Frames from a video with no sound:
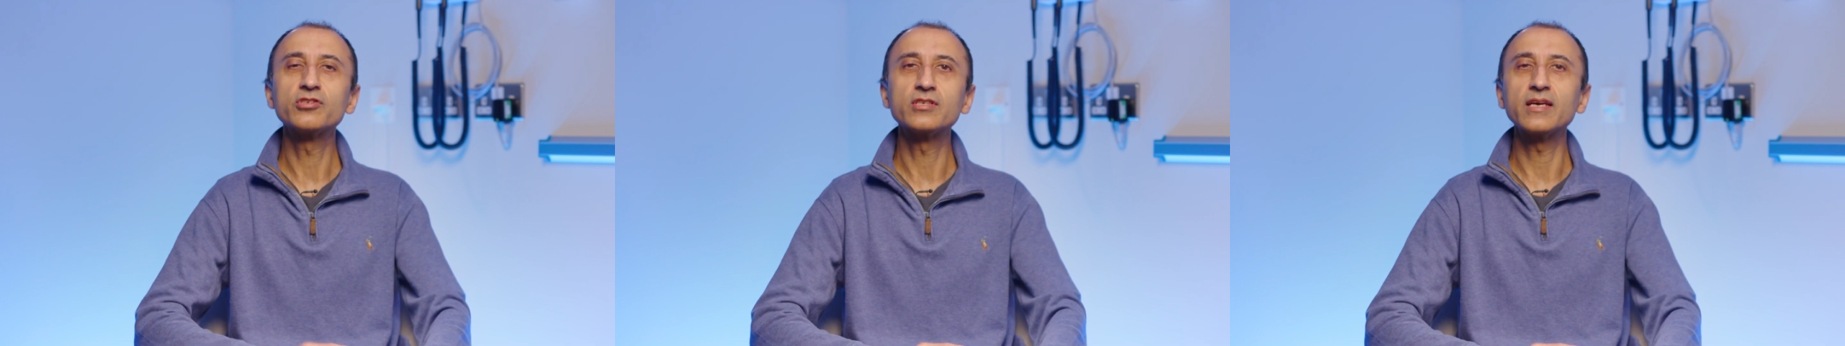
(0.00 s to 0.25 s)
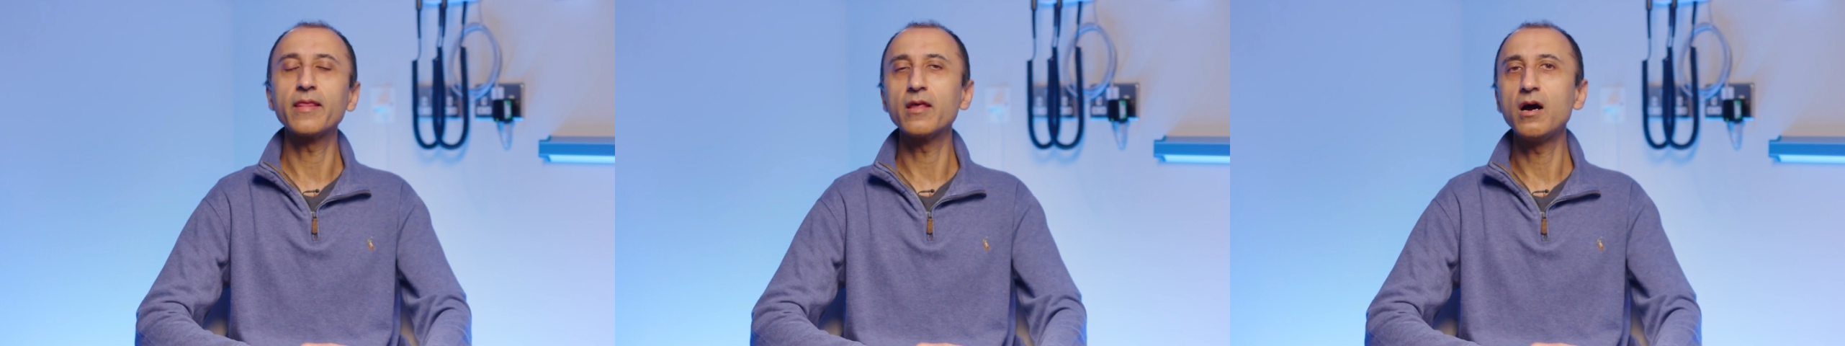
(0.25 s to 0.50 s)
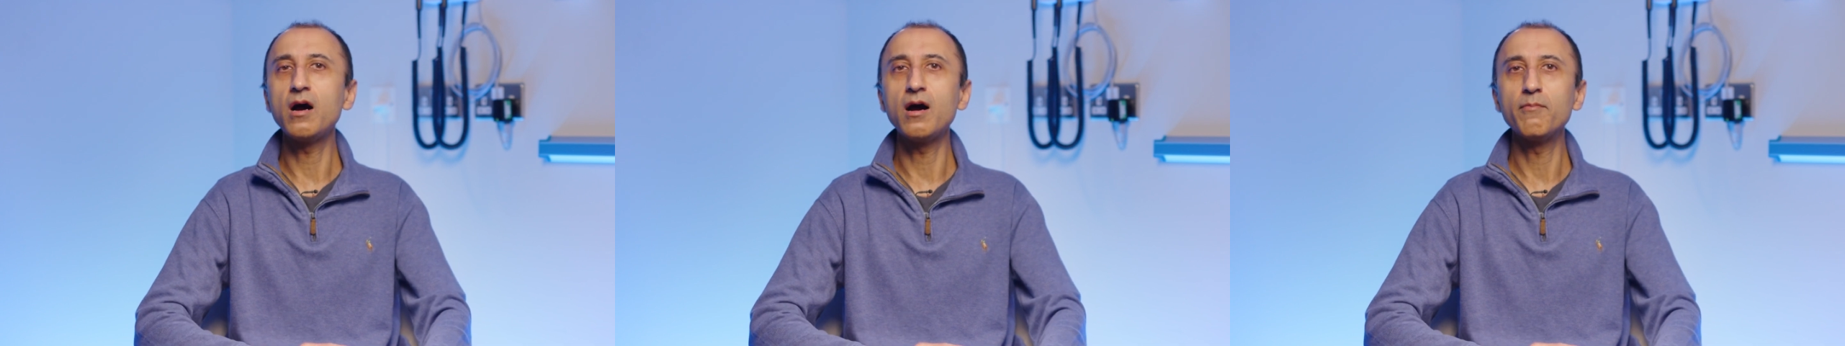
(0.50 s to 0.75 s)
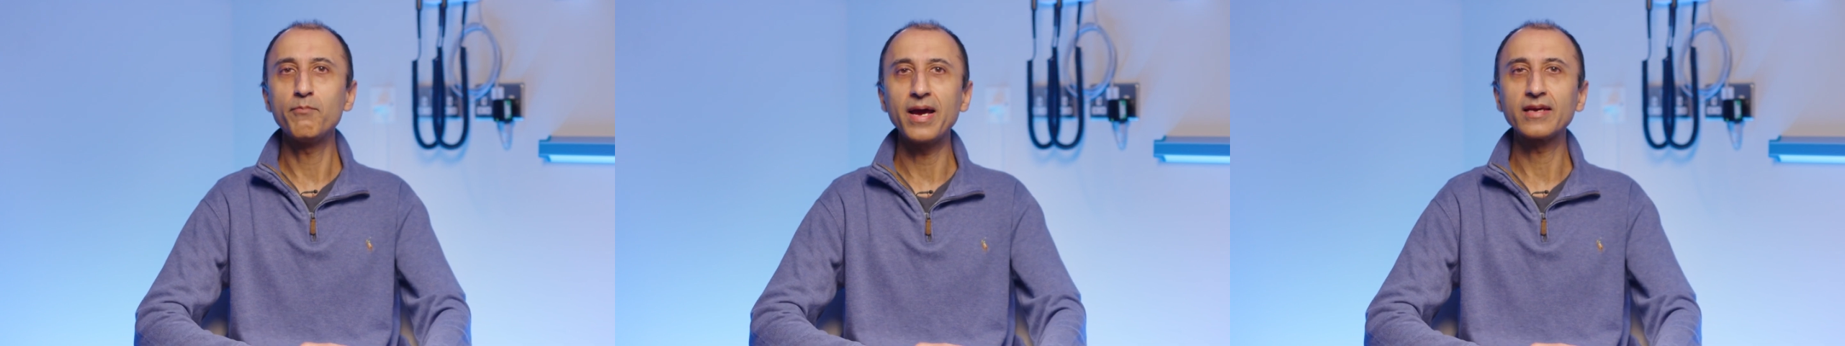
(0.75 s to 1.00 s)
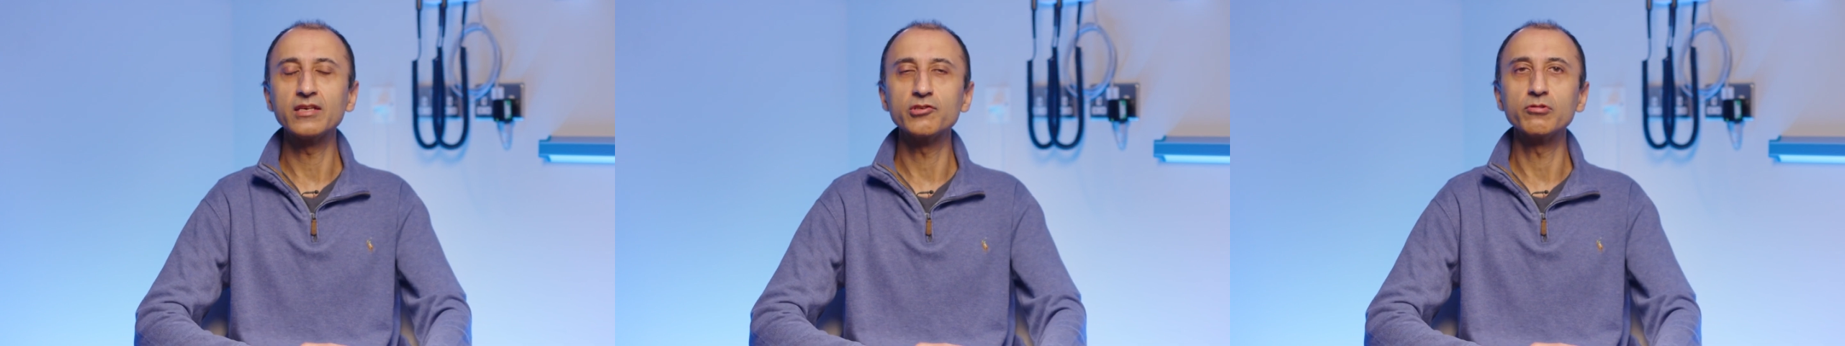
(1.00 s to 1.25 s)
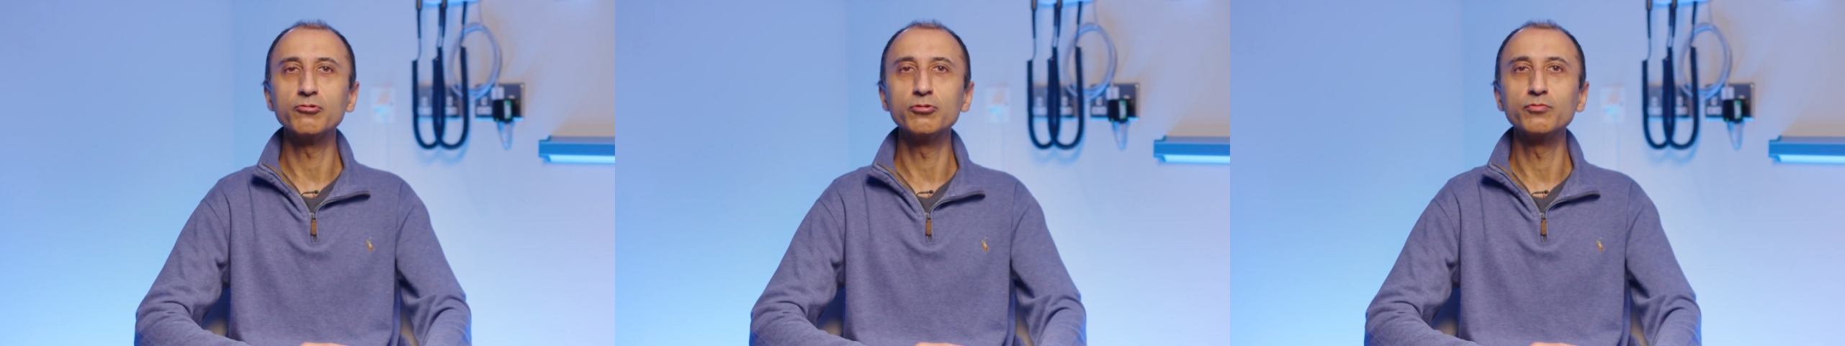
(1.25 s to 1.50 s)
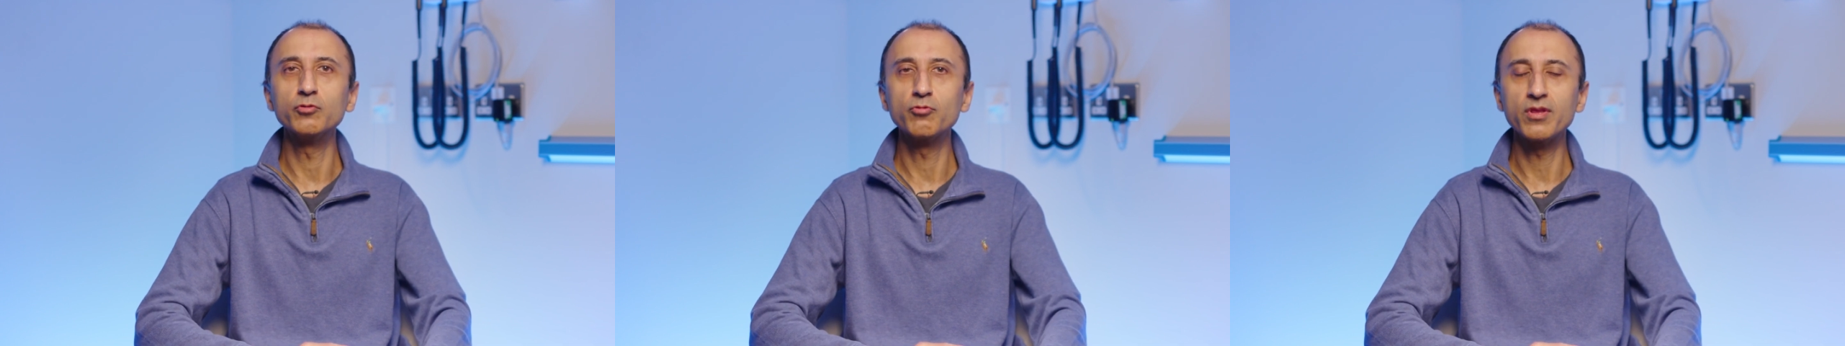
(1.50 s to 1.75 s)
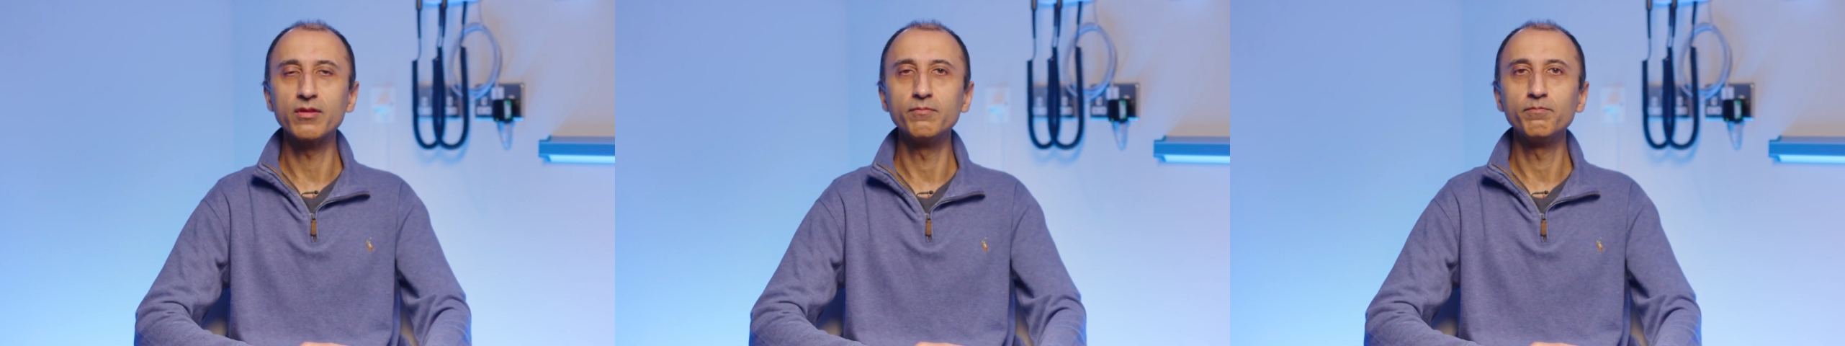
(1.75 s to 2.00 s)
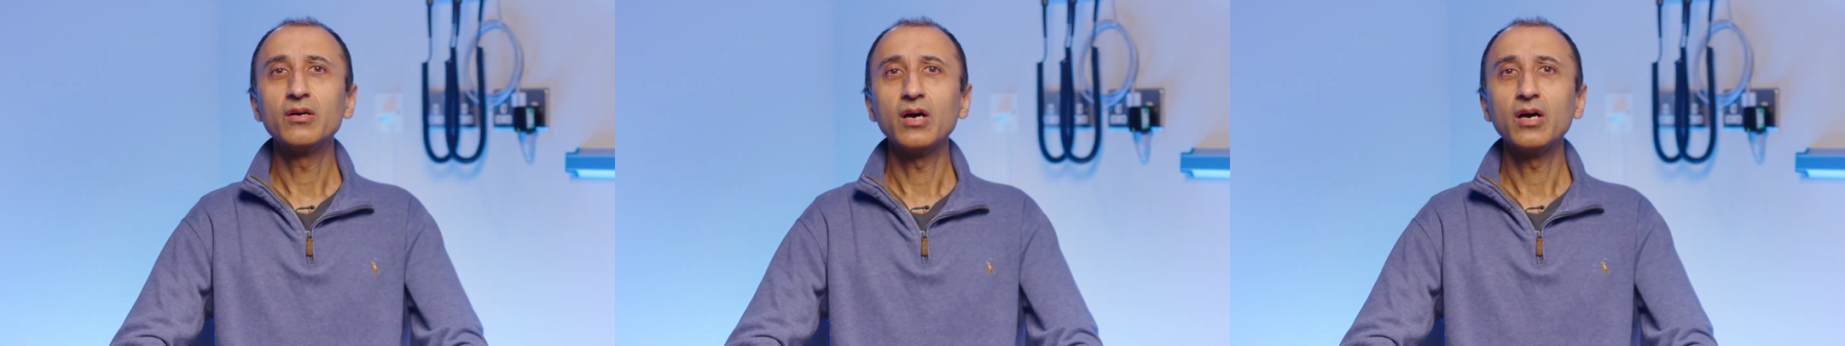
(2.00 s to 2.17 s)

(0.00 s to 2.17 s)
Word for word: to get the heart back into a normal rhythm.